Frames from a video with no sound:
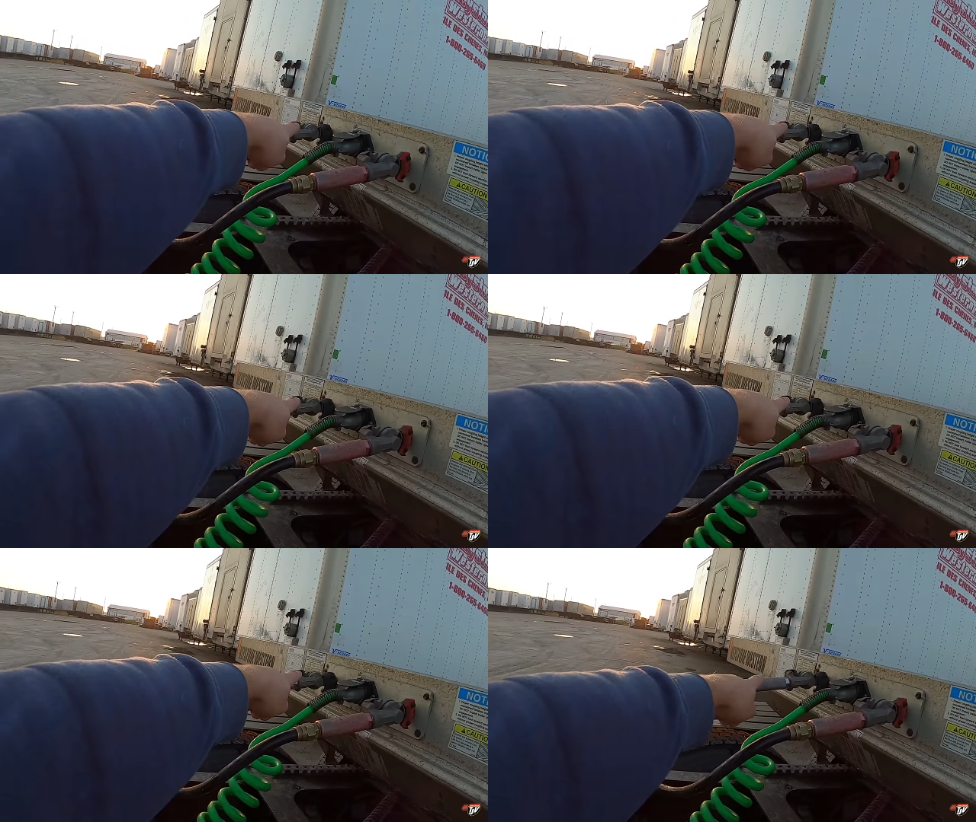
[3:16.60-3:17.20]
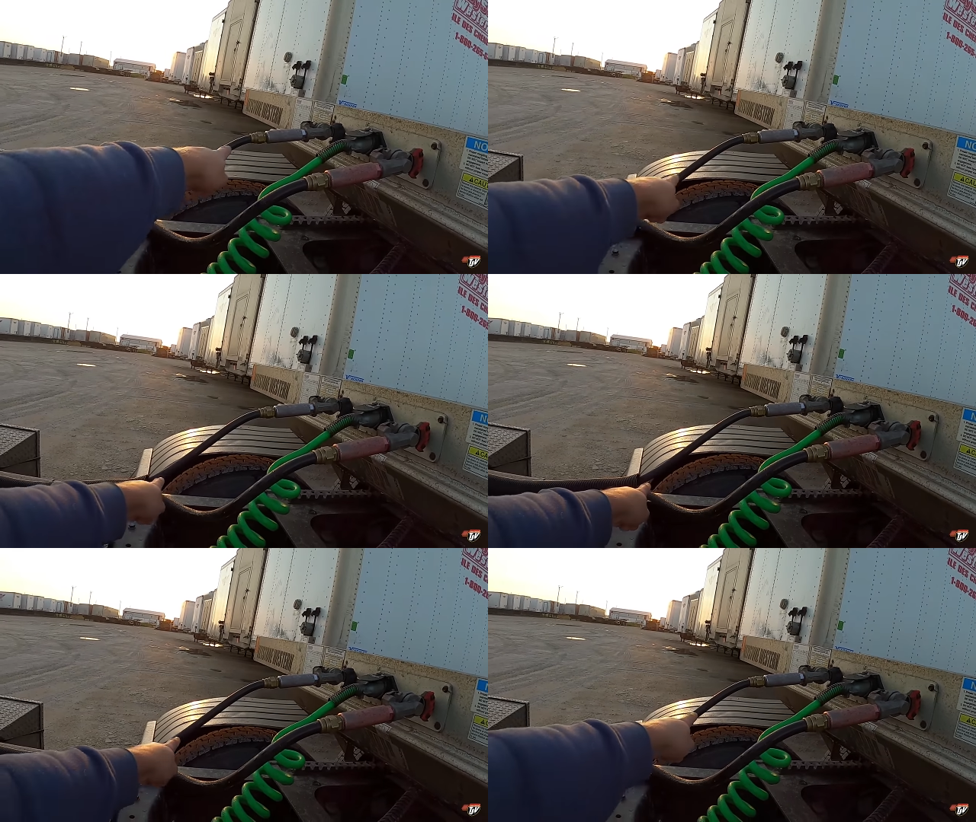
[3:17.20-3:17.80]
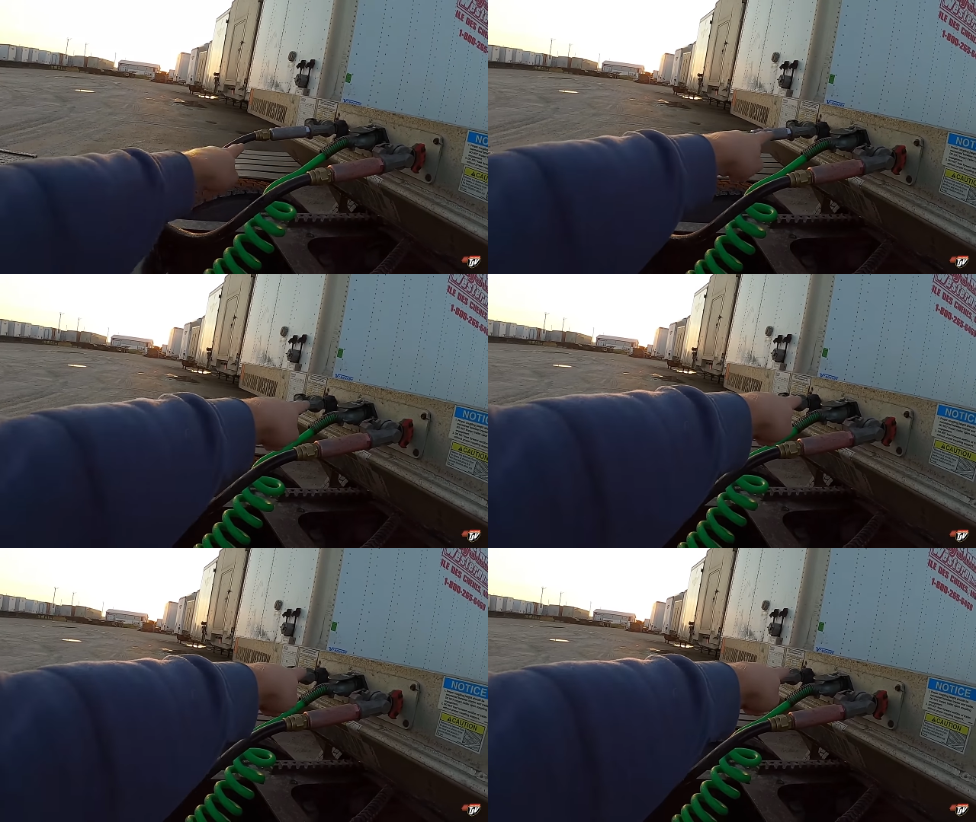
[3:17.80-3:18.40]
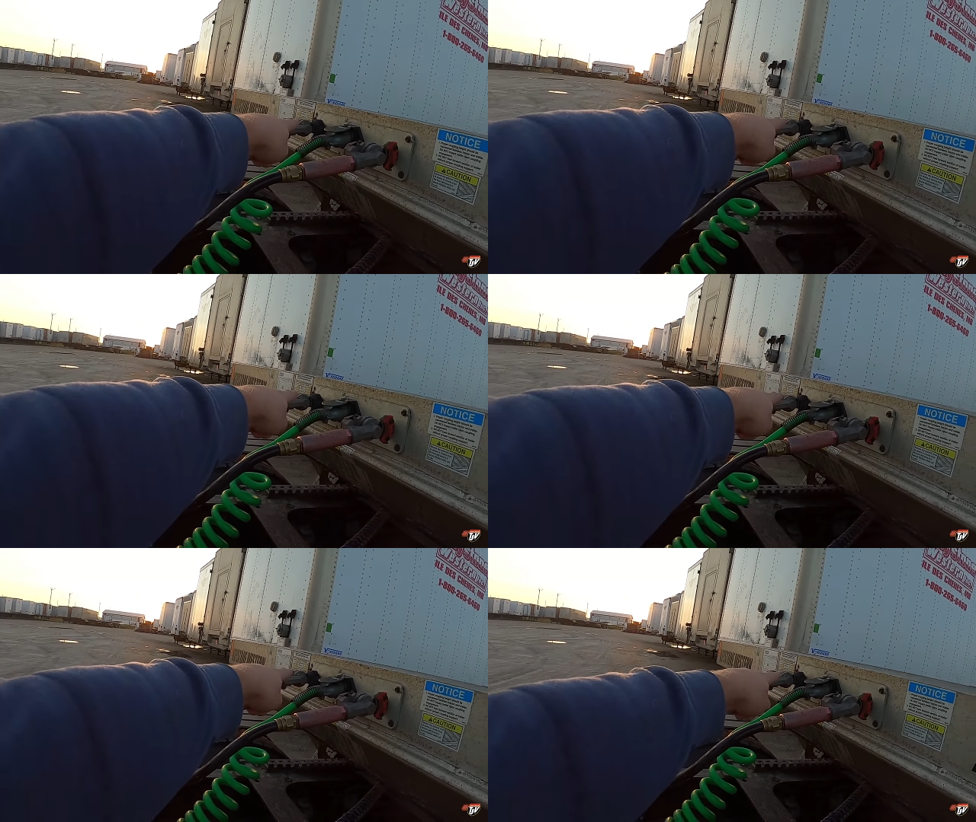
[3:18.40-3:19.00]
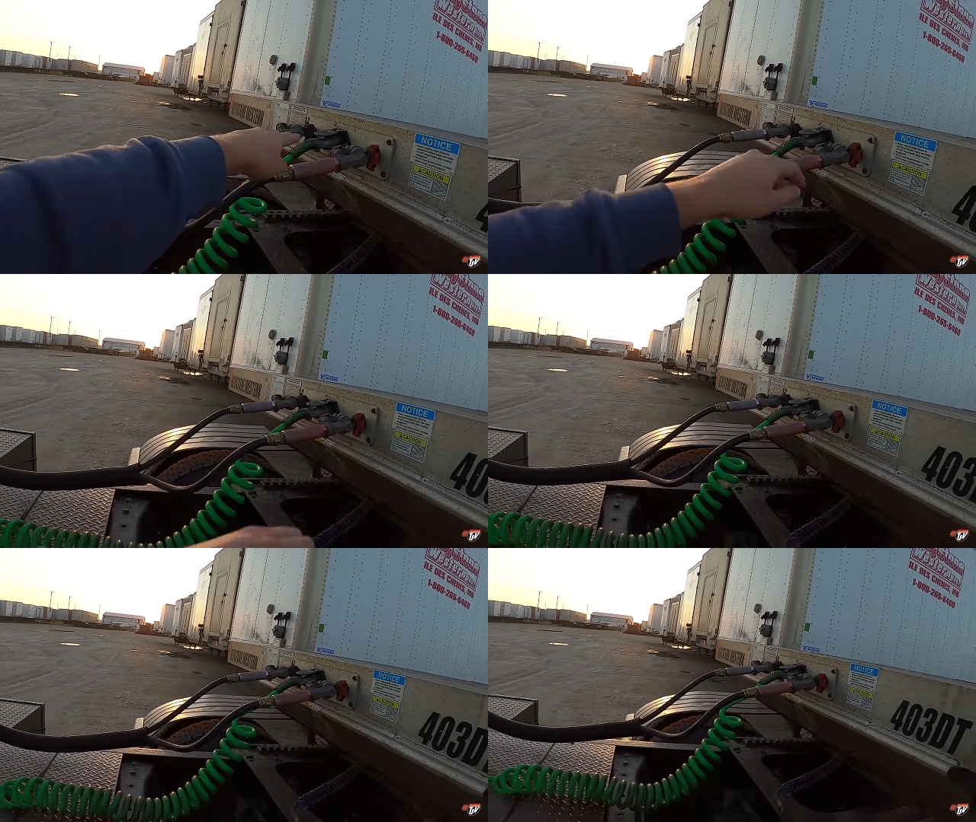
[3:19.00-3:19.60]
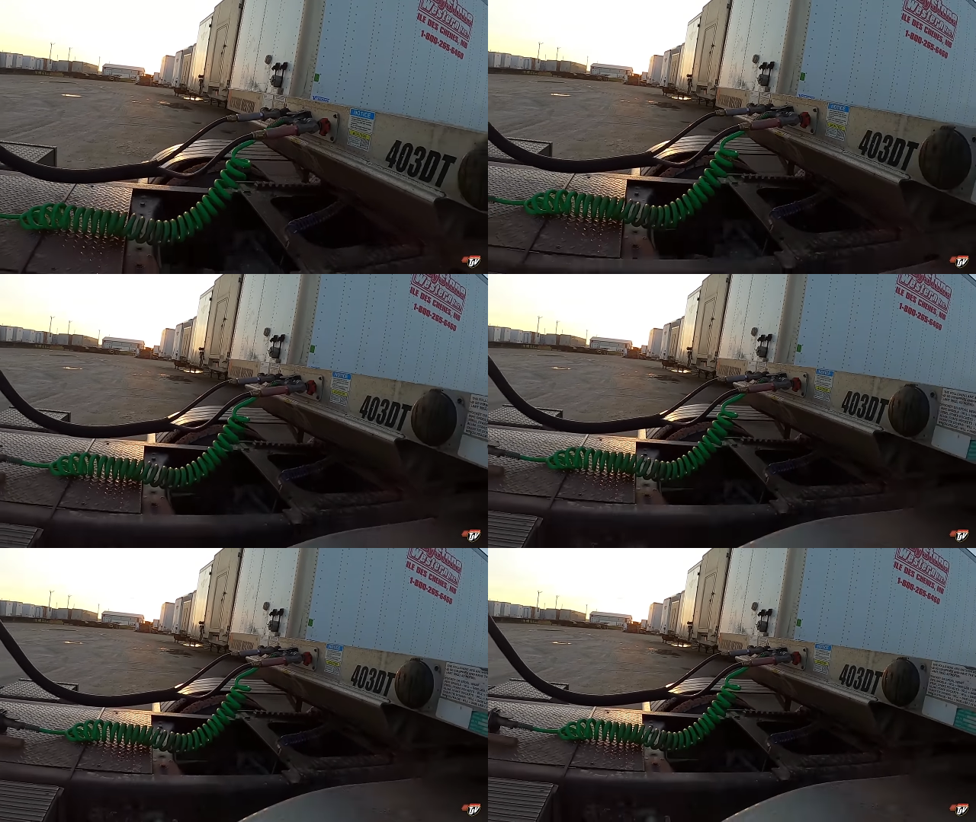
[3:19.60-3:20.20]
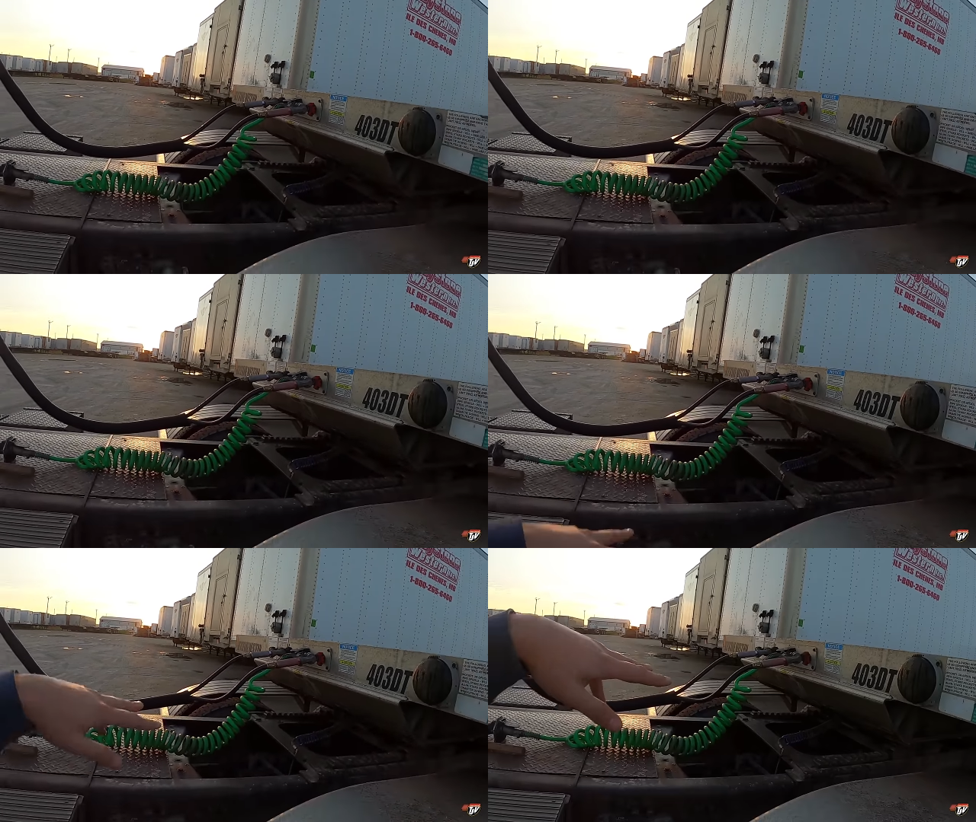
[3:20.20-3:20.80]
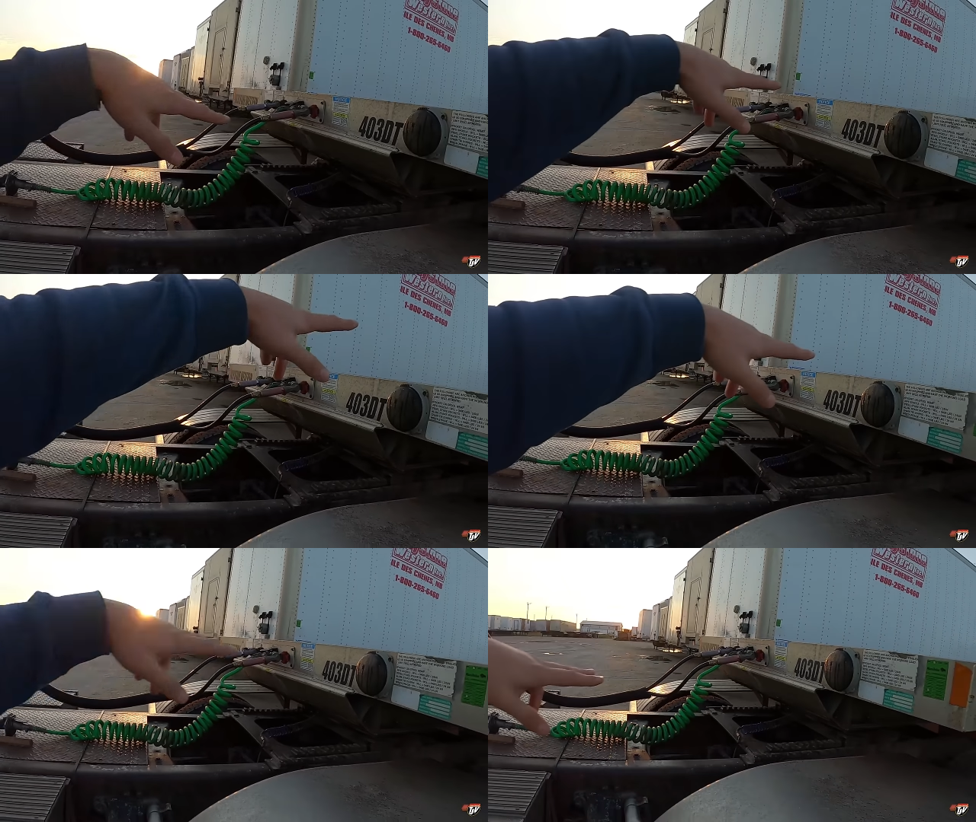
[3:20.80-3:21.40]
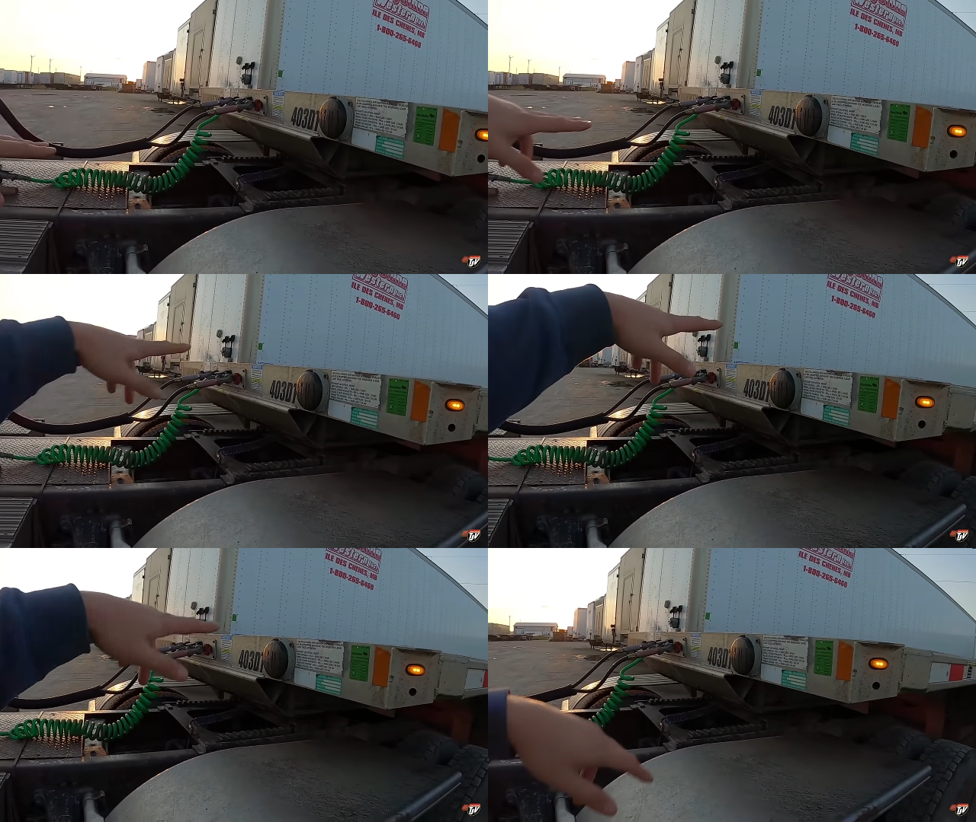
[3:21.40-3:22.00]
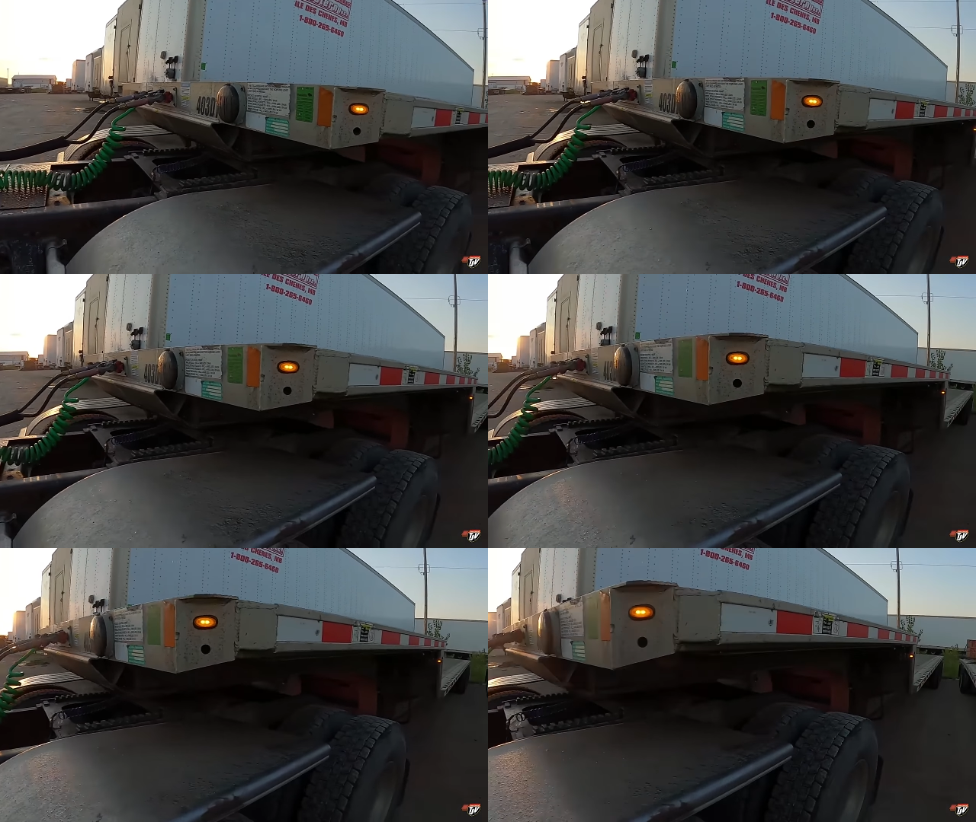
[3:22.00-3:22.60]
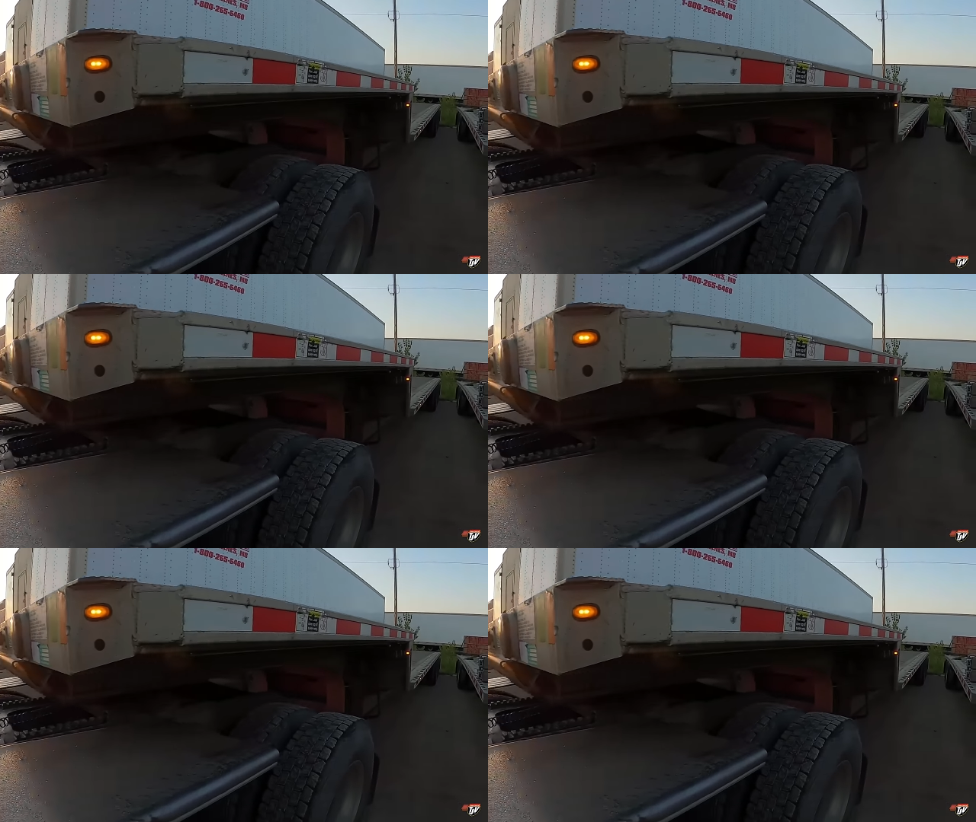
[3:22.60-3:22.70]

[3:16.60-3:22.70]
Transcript: [unreadable: no face in view]